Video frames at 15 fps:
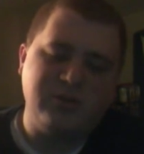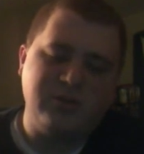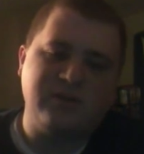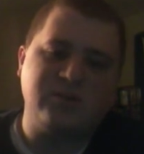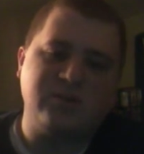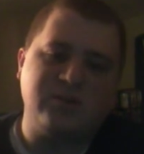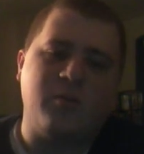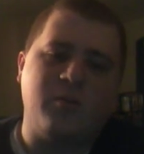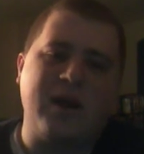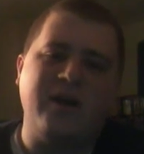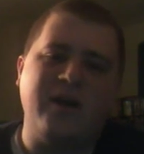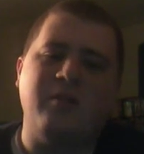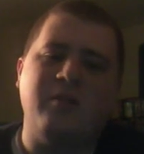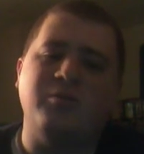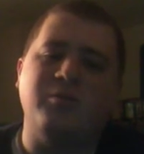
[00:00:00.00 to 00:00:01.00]
So my
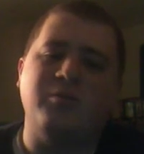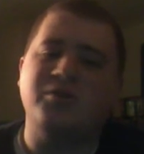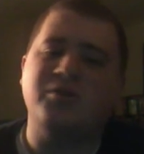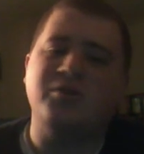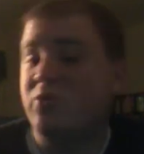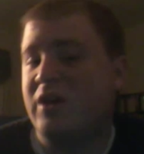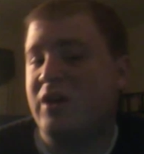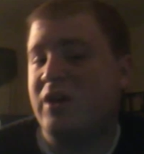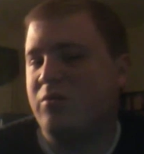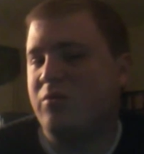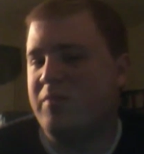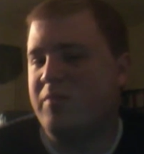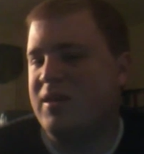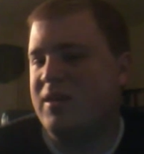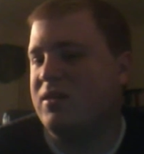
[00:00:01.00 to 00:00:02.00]
number 2 then would
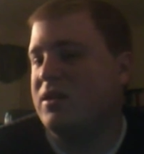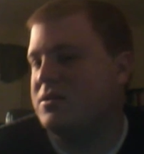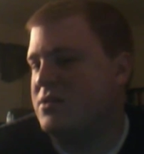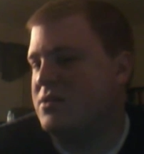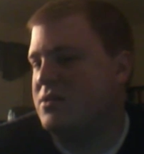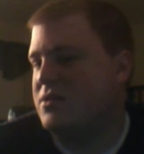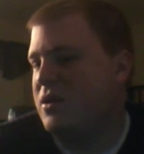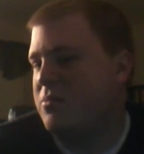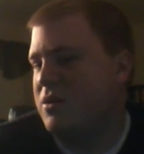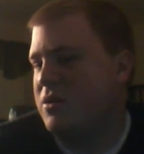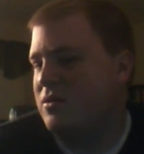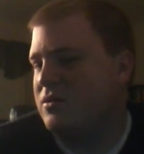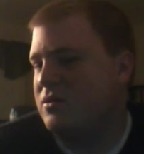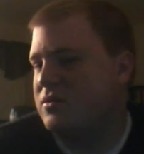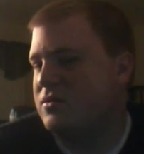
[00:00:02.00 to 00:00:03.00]
be Lisa
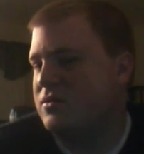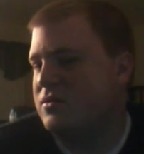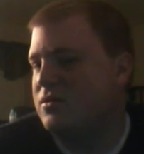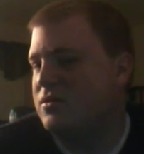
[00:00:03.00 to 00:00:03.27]
Gibbons.